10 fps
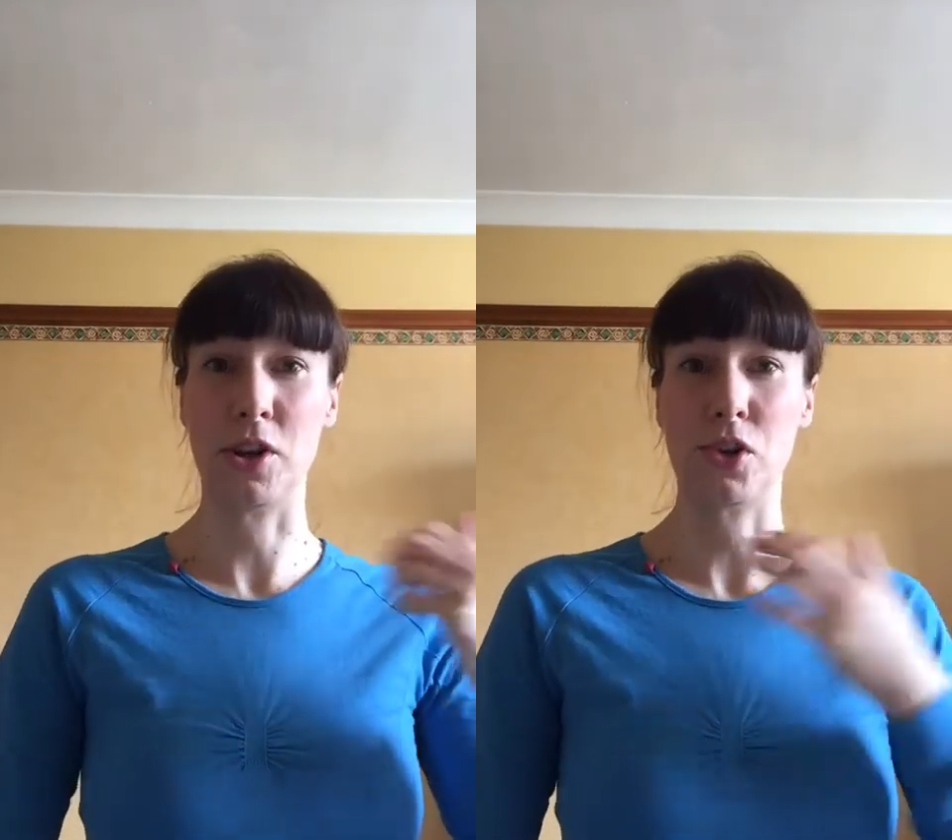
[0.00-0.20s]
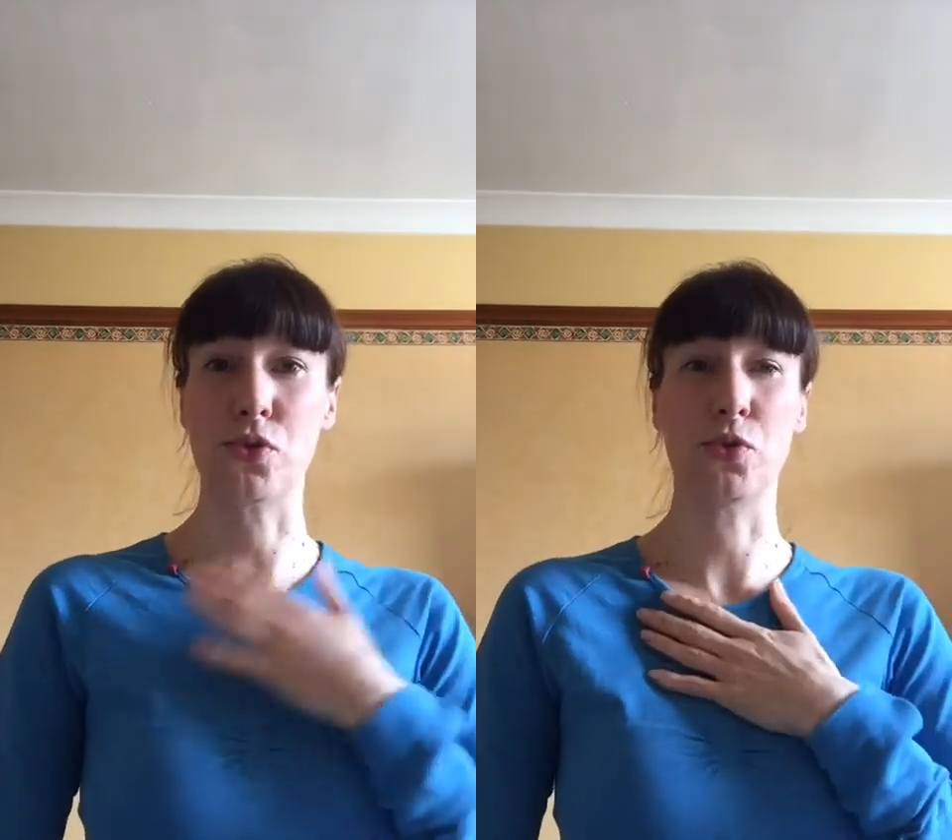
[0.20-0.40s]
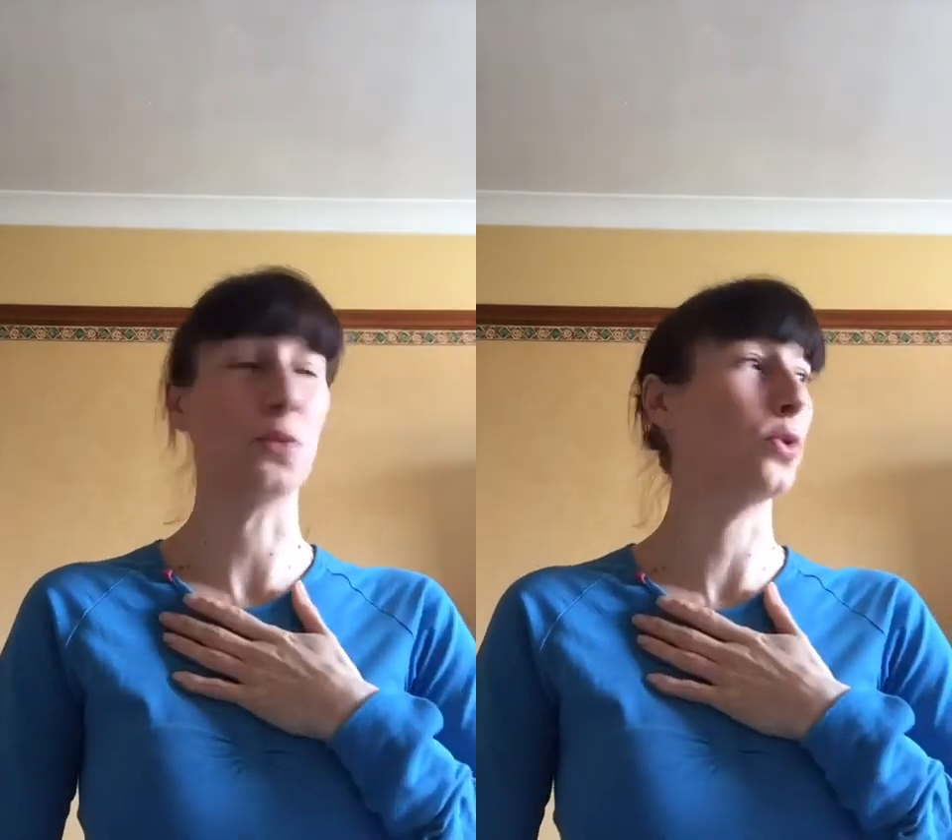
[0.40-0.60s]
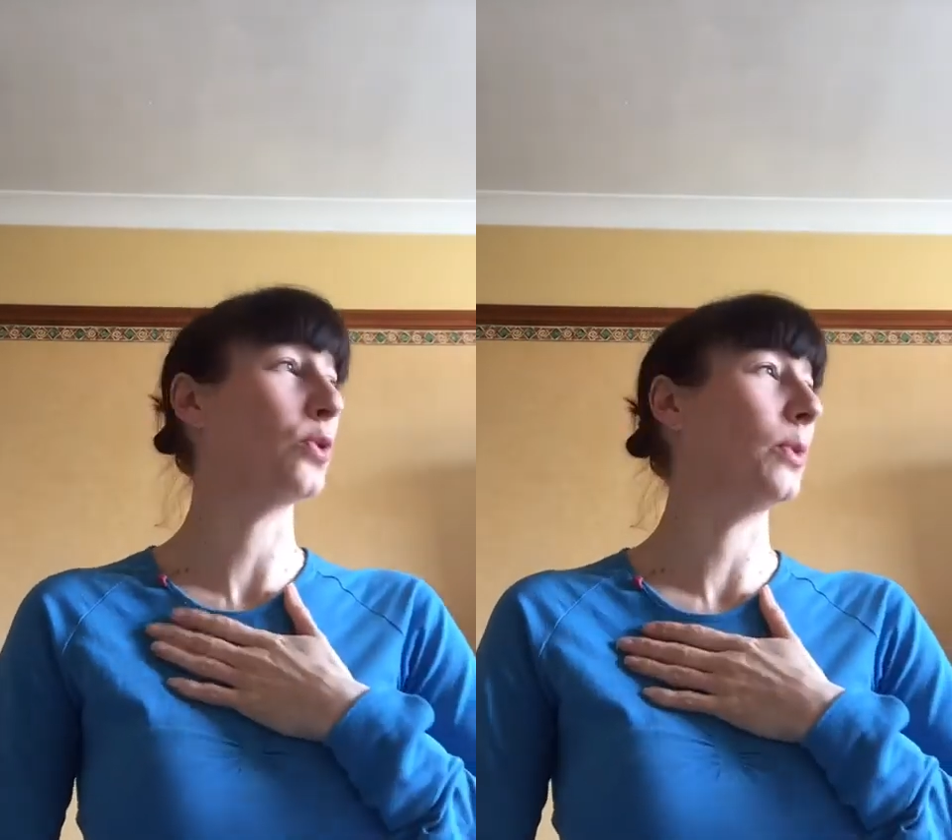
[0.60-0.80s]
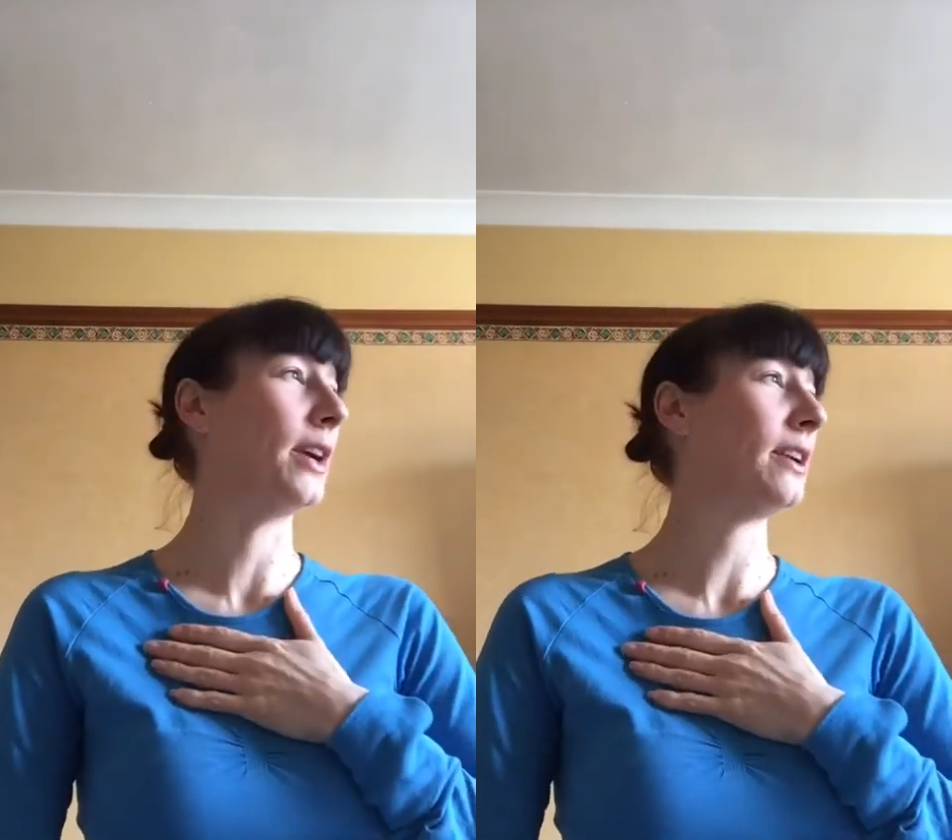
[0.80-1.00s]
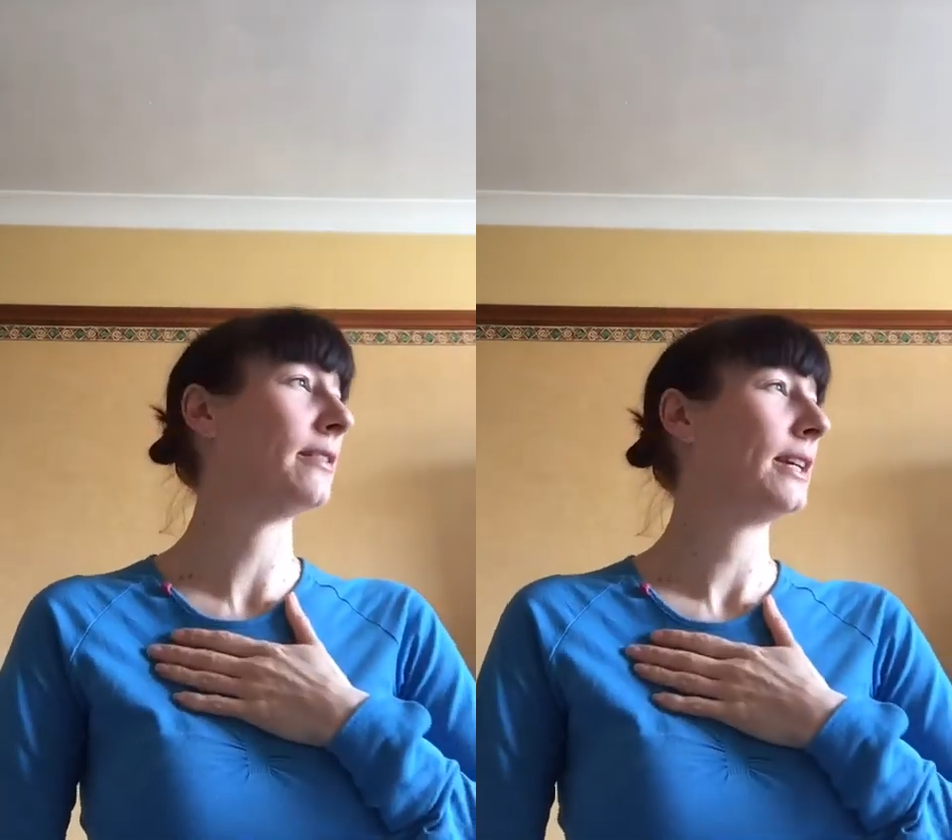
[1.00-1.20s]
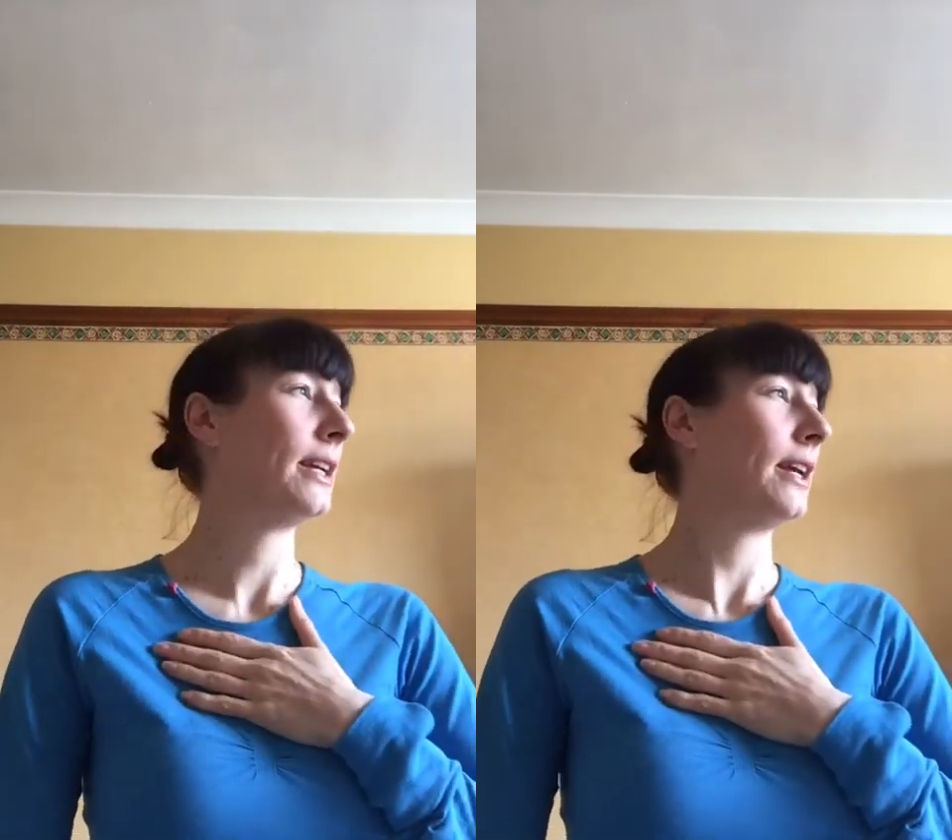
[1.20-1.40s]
only a short walk away.